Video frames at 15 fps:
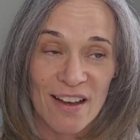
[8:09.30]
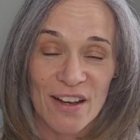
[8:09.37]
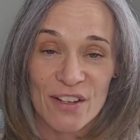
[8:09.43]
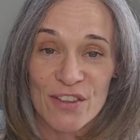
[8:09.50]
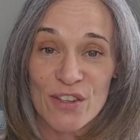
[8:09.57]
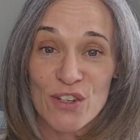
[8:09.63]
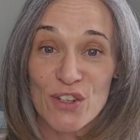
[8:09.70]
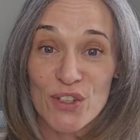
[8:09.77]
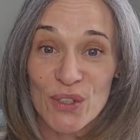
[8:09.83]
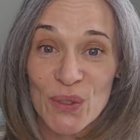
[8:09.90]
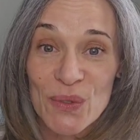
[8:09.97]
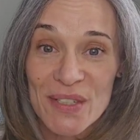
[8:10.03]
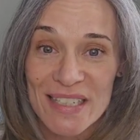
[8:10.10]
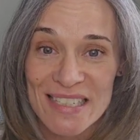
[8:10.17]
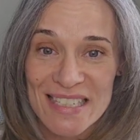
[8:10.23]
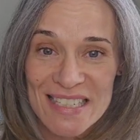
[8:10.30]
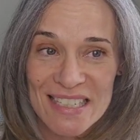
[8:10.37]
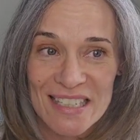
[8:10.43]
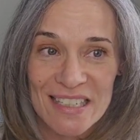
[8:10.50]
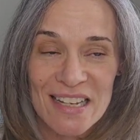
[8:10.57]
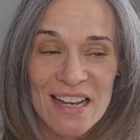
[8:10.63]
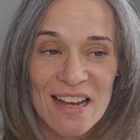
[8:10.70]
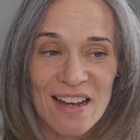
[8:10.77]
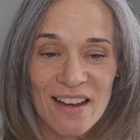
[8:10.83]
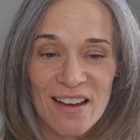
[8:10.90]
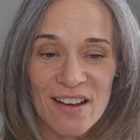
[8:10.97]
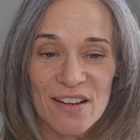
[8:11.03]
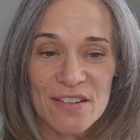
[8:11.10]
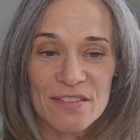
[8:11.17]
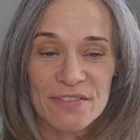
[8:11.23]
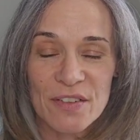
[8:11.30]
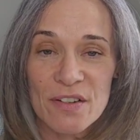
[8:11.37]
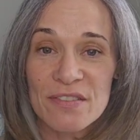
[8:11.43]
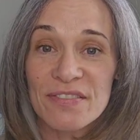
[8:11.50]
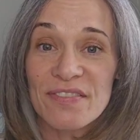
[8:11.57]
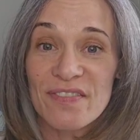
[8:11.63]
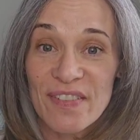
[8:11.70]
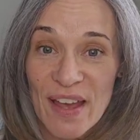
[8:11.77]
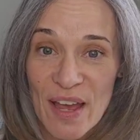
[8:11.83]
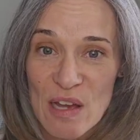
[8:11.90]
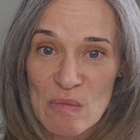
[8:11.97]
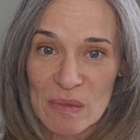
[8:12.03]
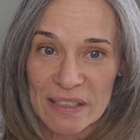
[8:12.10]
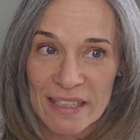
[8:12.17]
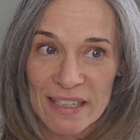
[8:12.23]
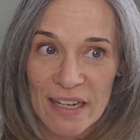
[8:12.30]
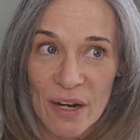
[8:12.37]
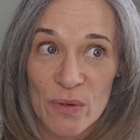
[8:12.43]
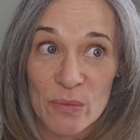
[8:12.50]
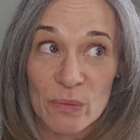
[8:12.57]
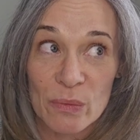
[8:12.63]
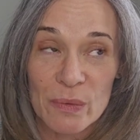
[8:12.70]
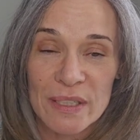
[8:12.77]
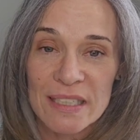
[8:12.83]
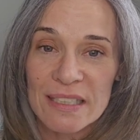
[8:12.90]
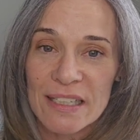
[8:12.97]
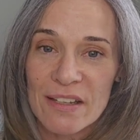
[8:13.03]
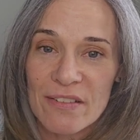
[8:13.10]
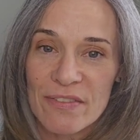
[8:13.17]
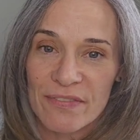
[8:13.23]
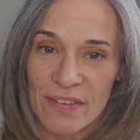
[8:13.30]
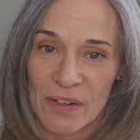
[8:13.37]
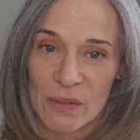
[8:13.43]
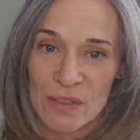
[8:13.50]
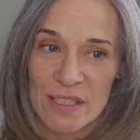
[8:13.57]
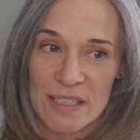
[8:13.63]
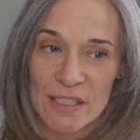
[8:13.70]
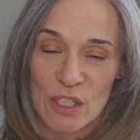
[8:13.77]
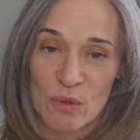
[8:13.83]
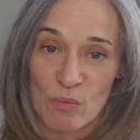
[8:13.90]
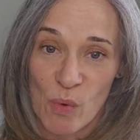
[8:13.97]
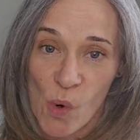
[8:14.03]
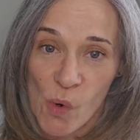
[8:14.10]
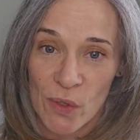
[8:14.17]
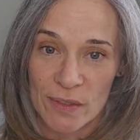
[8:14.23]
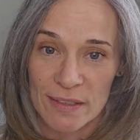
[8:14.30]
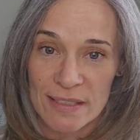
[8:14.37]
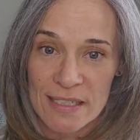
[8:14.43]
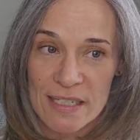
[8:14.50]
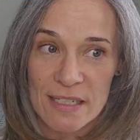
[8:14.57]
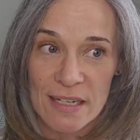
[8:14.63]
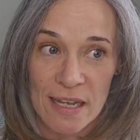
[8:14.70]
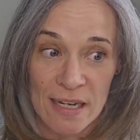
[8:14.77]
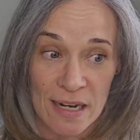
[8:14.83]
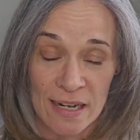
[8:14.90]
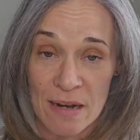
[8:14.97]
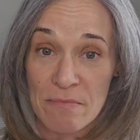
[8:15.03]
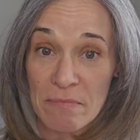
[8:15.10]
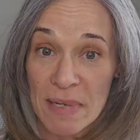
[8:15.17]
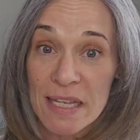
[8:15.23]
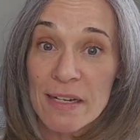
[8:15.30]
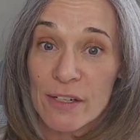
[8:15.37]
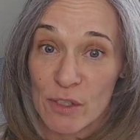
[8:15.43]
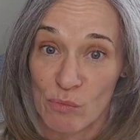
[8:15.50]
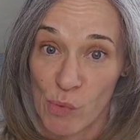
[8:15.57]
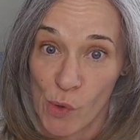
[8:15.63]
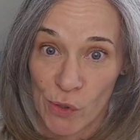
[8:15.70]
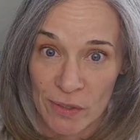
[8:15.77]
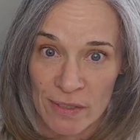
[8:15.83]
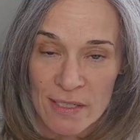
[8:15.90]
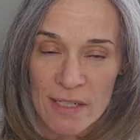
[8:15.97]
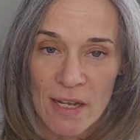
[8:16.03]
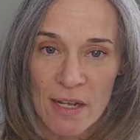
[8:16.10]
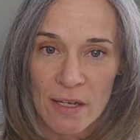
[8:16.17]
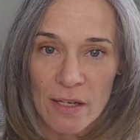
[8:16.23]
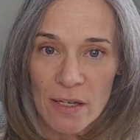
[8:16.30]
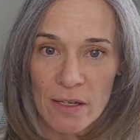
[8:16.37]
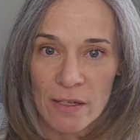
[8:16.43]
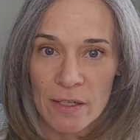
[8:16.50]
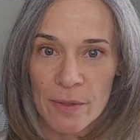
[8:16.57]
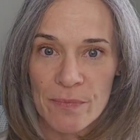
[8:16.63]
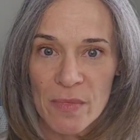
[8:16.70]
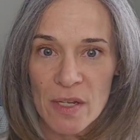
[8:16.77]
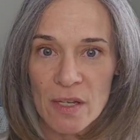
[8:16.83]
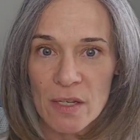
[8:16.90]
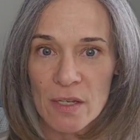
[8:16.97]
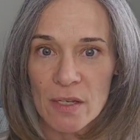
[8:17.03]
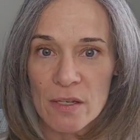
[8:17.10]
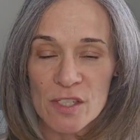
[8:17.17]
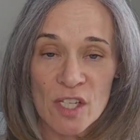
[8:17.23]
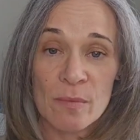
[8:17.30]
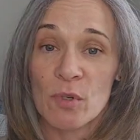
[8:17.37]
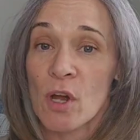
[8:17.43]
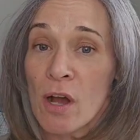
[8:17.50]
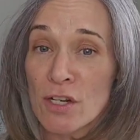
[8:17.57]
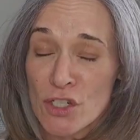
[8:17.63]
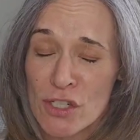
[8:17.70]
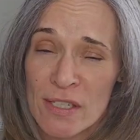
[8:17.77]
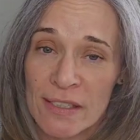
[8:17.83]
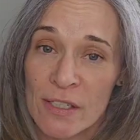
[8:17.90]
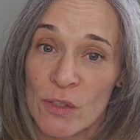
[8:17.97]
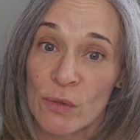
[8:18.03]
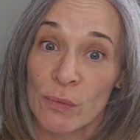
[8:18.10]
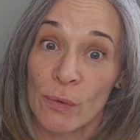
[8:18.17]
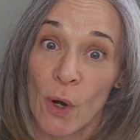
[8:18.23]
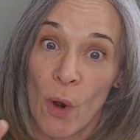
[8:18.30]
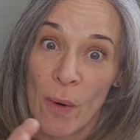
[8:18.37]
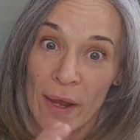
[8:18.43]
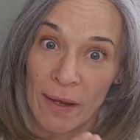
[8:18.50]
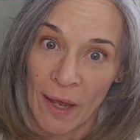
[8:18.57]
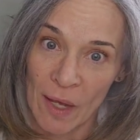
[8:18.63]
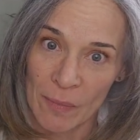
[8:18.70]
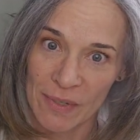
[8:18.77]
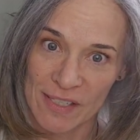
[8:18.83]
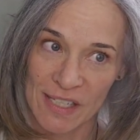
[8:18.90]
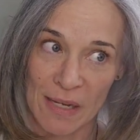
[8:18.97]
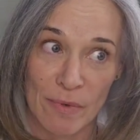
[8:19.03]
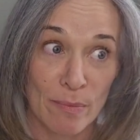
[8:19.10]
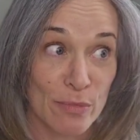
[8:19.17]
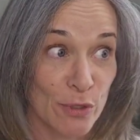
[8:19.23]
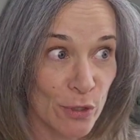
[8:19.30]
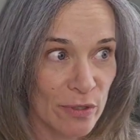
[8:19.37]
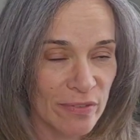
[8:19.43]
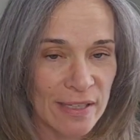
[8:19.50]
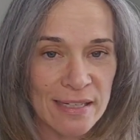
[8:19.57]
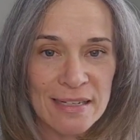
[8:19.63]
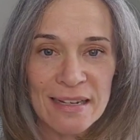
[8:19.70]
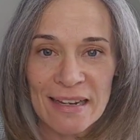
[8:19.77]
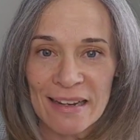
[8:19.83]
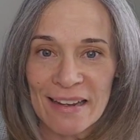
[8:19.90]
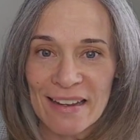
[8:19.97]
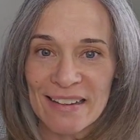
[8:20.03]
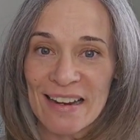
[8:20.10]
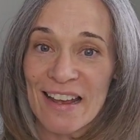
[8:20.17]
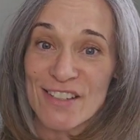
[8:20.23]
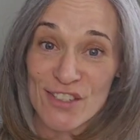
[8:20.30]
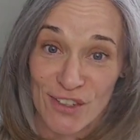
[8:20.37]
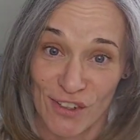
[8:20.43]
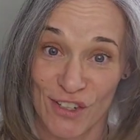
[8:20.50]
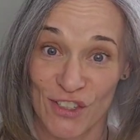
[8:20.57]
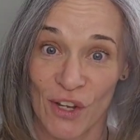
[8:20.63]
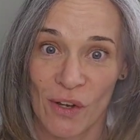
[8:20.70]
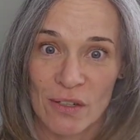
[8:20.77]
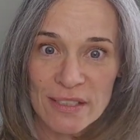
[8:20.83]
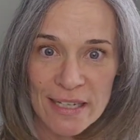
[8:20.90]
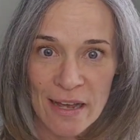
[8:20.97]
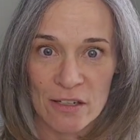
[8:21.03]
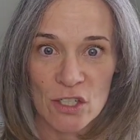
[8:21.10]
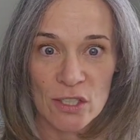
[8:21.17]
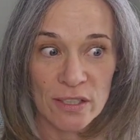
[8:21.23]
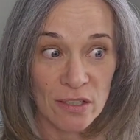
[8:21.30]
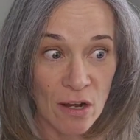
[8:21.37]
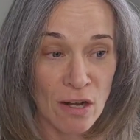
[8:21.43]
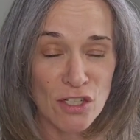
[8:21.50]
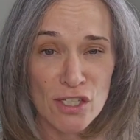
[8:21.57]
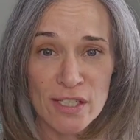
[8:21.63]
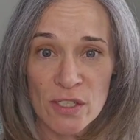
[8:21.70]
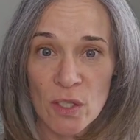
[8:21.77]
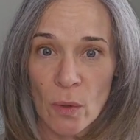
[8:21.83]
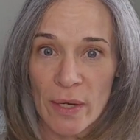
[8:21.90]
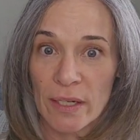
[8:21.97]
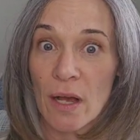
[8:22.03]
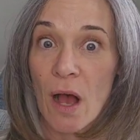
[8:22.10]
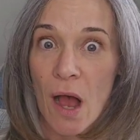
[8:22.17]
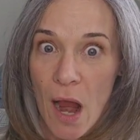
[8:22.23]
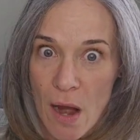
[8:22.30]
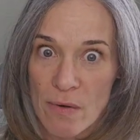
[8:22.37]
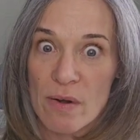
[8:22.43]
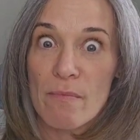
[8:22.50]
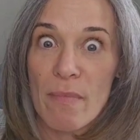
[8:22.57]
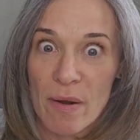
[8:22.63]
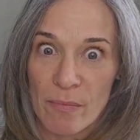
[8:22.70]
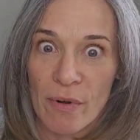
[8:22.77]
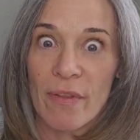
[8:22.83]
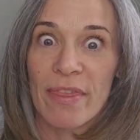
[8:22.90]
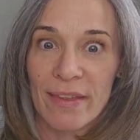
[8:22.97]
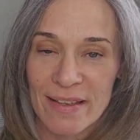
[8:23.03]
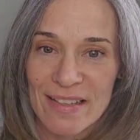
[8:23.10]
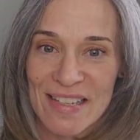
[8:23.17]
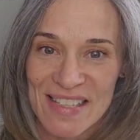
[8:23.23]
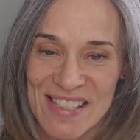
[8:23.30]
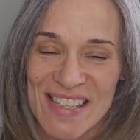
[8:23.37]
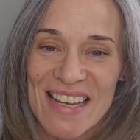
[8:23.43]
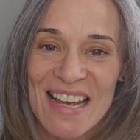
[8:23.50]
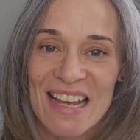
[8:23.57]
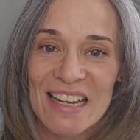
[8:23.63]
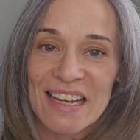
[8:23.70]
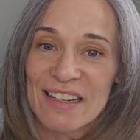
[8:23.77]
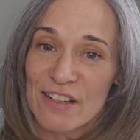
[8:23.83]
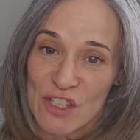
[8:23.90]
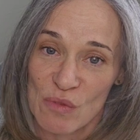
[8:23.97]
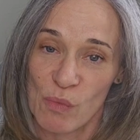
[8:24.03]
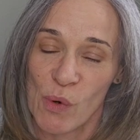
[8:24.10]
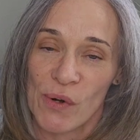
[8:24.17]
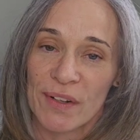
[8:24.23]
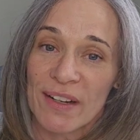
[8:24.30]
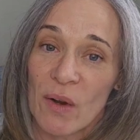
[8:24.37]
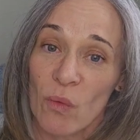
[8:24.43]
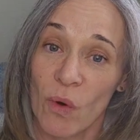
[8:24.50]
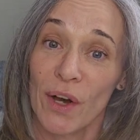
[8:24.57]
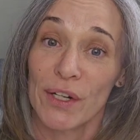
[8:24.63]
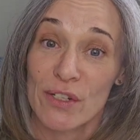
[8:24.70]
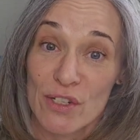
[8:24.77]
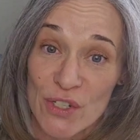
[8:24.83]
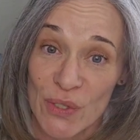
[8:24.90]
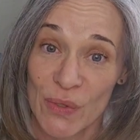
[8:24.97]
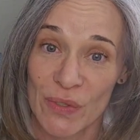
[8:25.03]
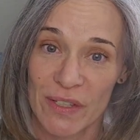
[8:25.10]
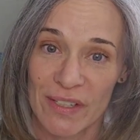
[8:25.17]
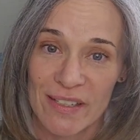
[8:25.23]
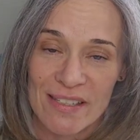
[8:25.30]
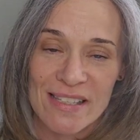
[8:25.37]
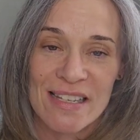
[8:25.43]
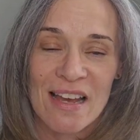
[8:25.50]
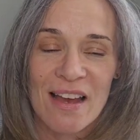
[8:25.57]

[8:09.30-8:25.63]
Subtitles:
the unity of family, I really found it important, and I made it important. Subconsciously growing up as I'm observing, and as an adult actually consciously going, I remember this and it's important, I want to do this.